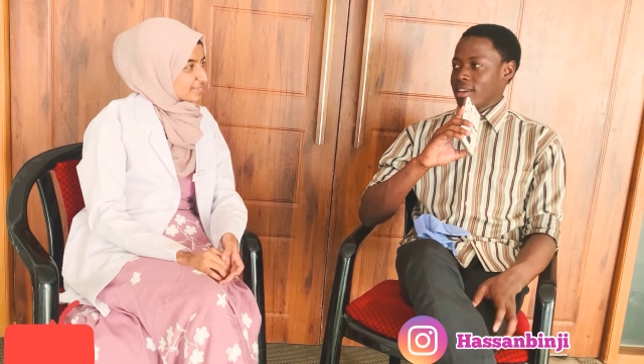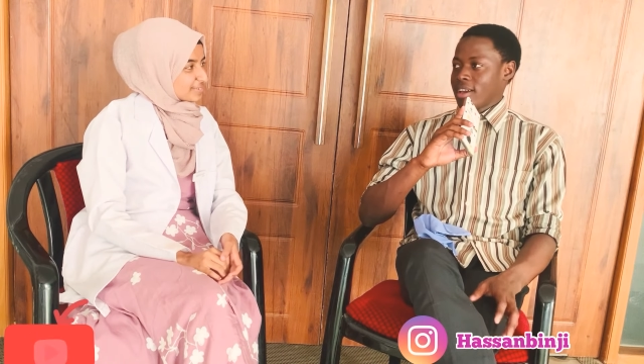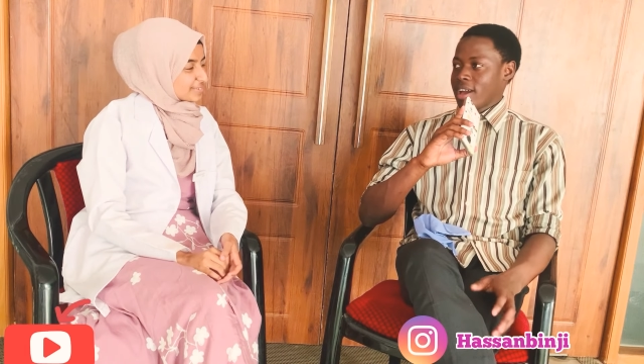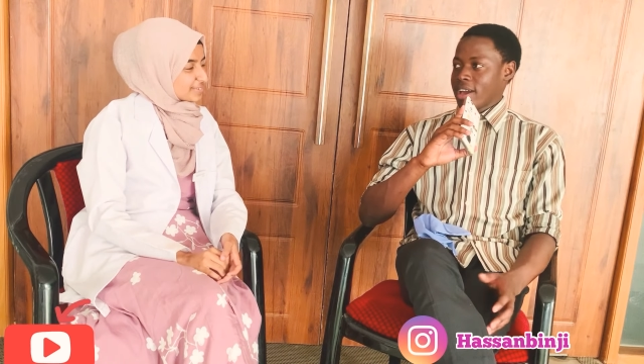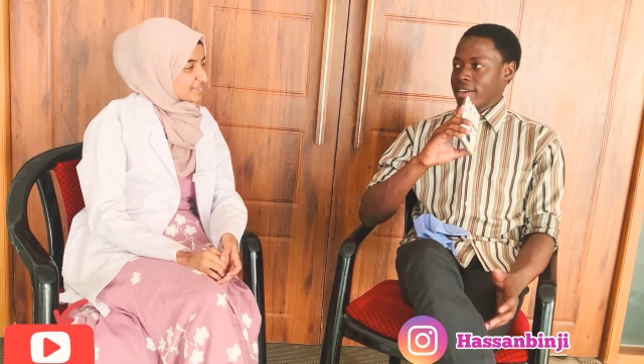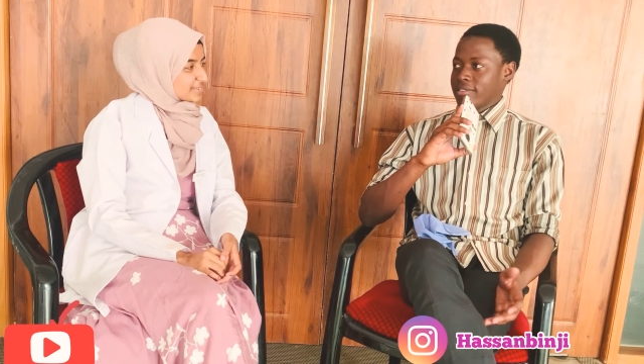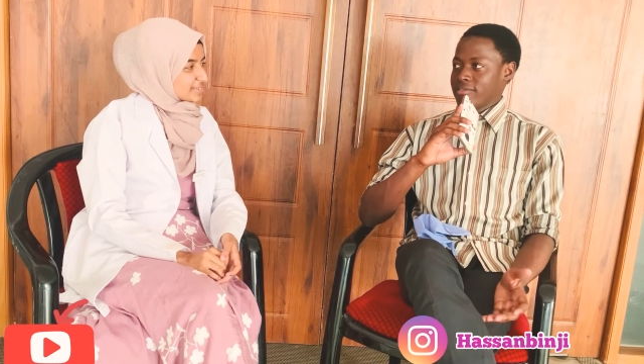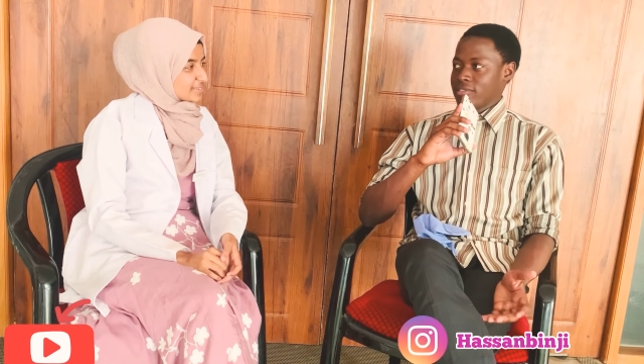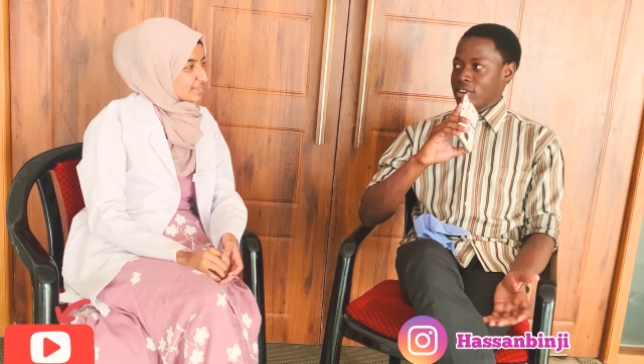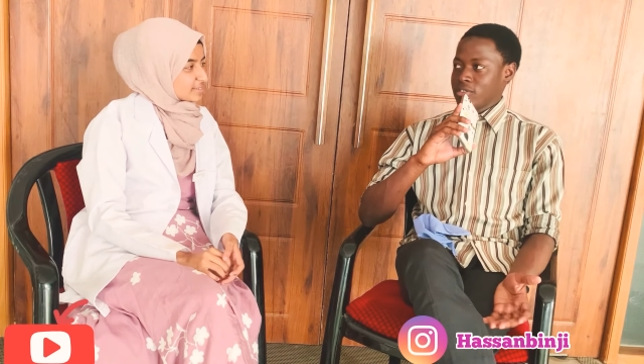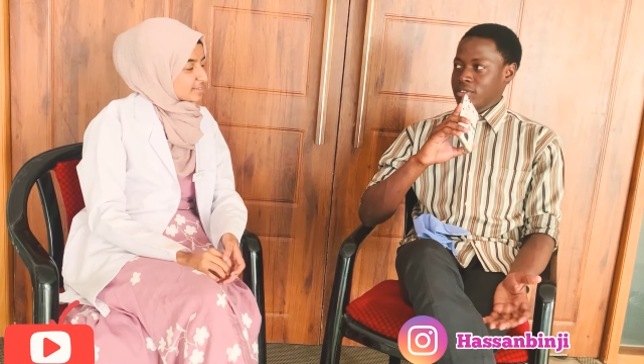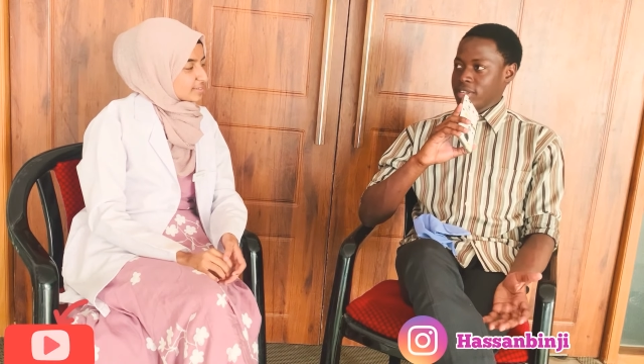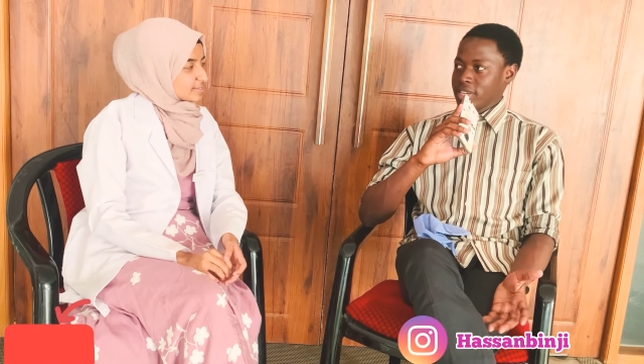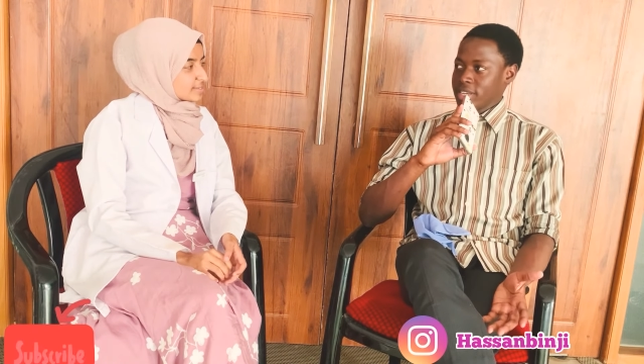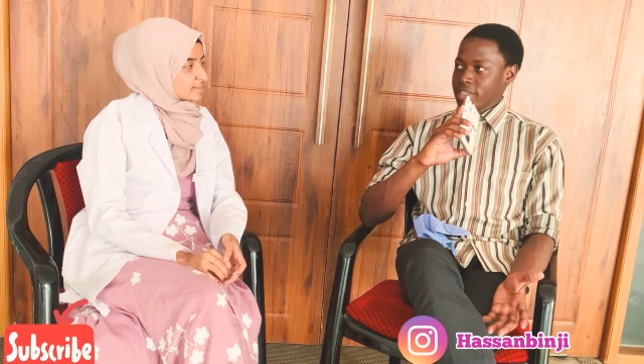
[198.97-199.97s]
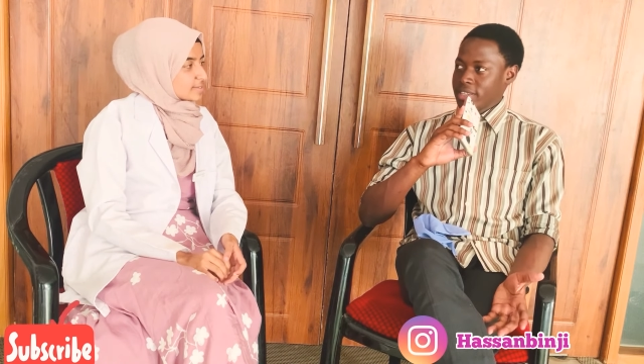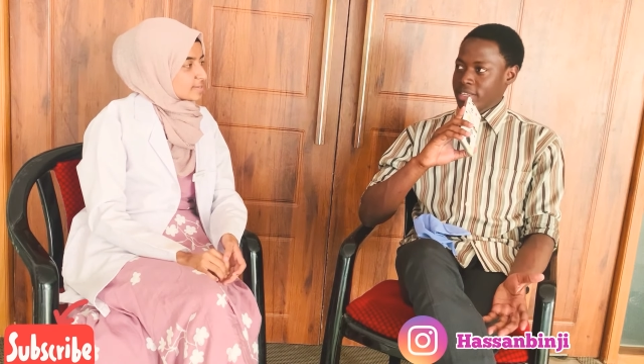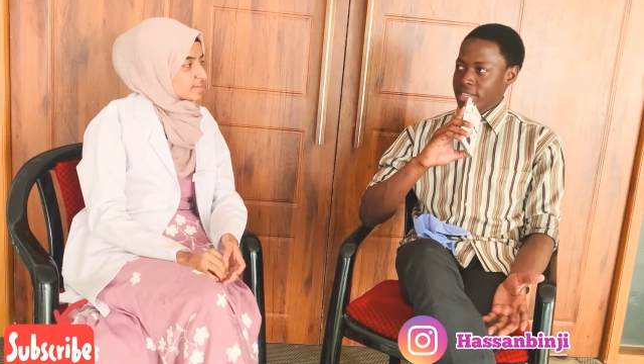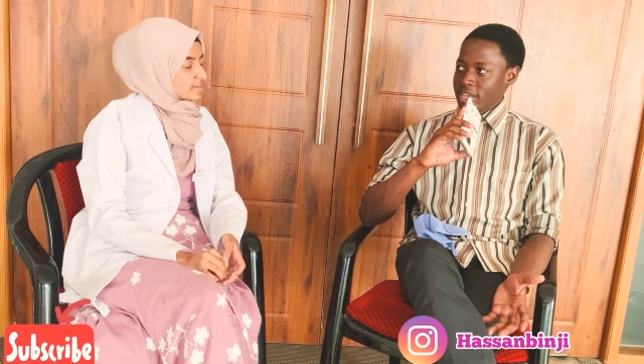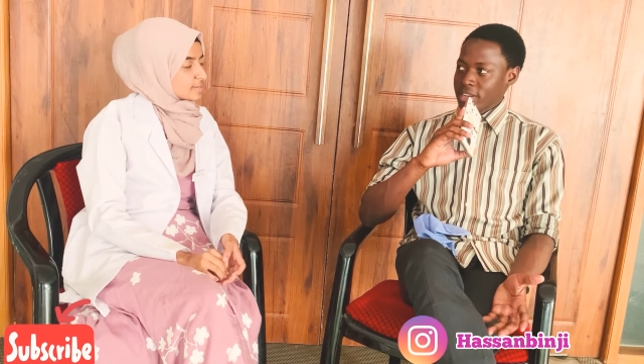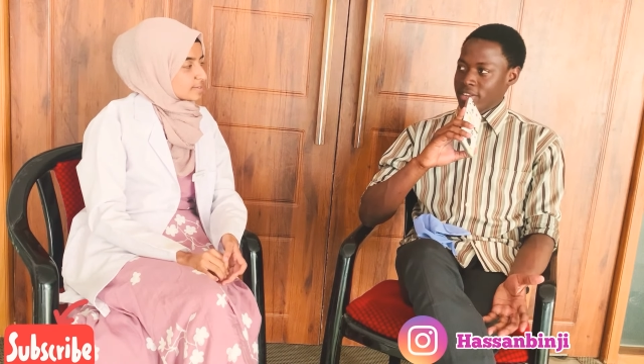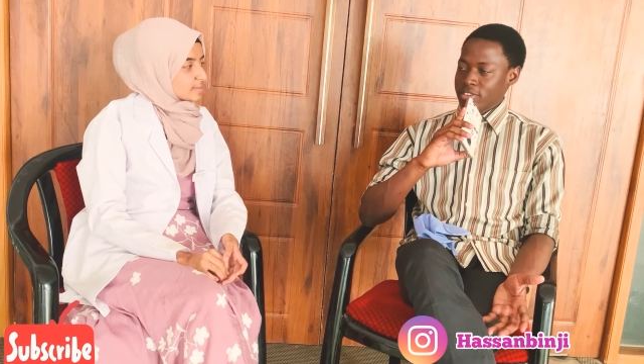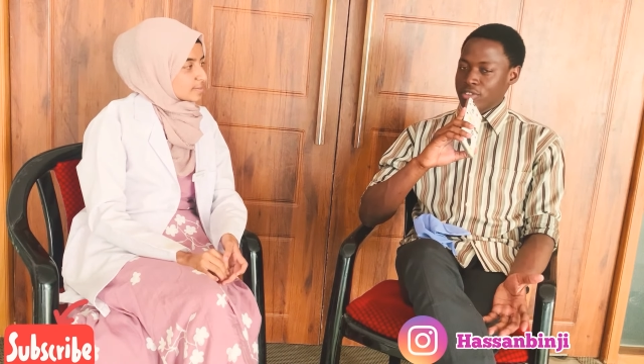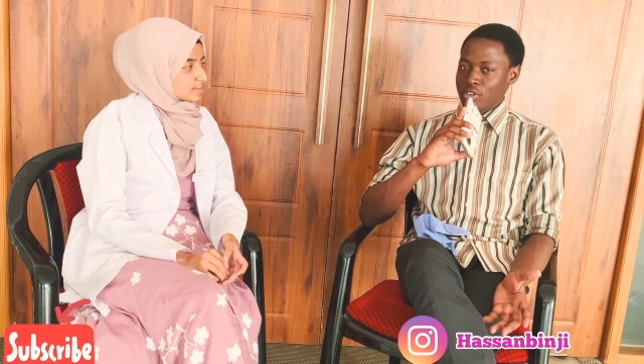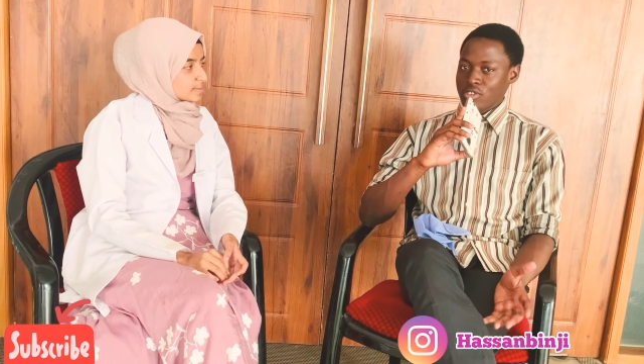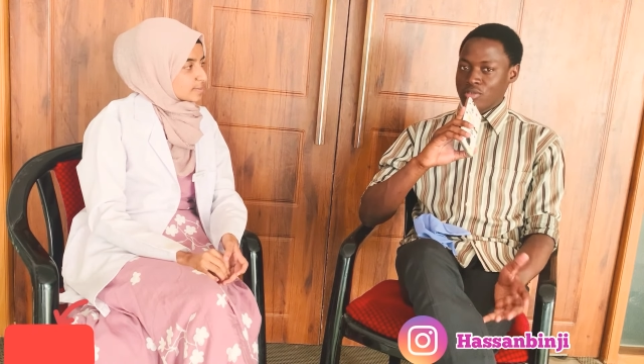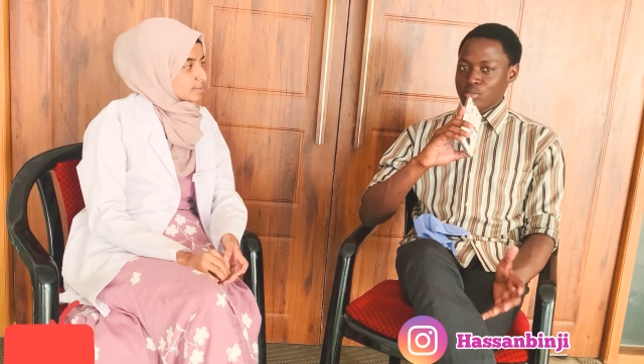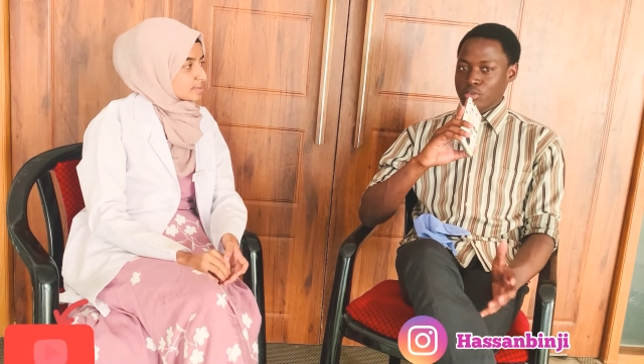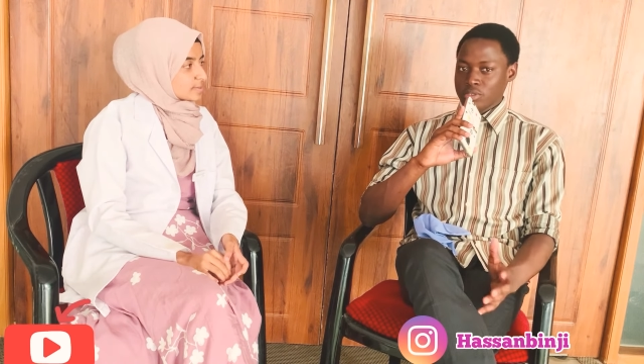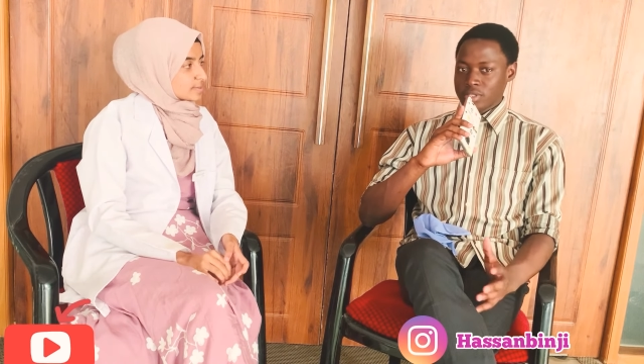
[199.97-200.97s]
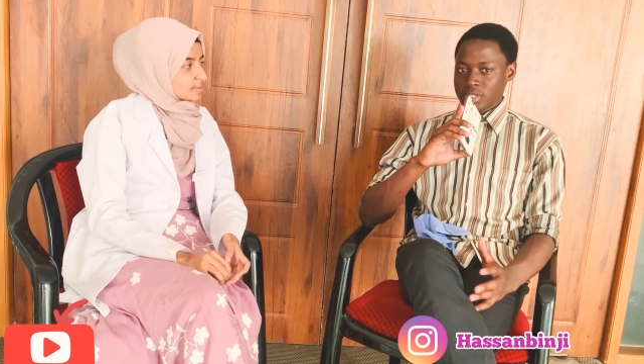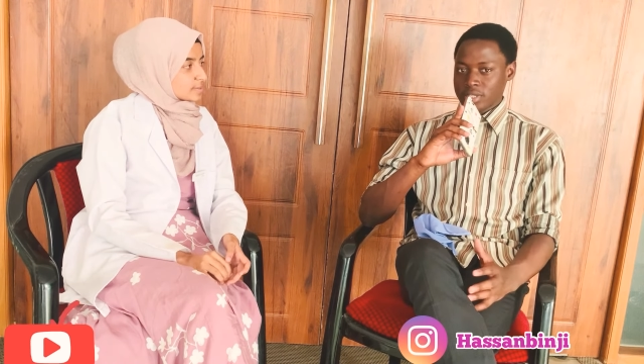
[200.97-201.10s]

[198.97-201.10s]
I found the Indians almost